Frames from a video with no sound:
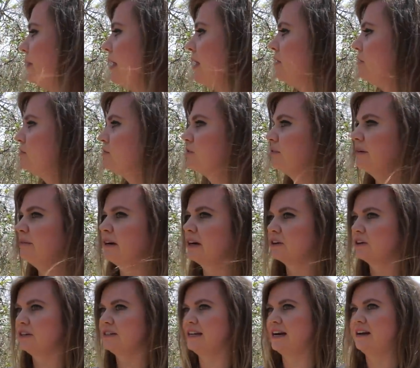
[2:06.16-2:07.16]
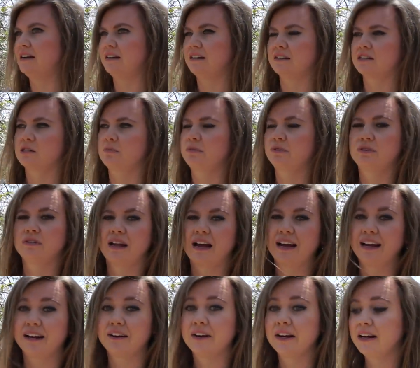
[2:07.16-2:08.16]
well, so we might go down and explore
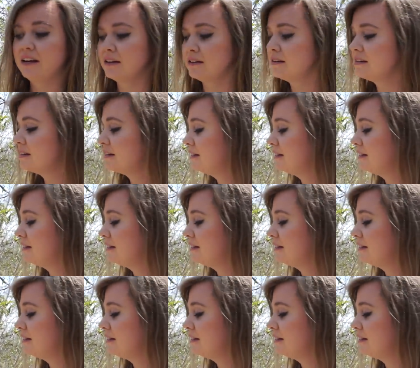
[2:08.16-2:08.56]
that area.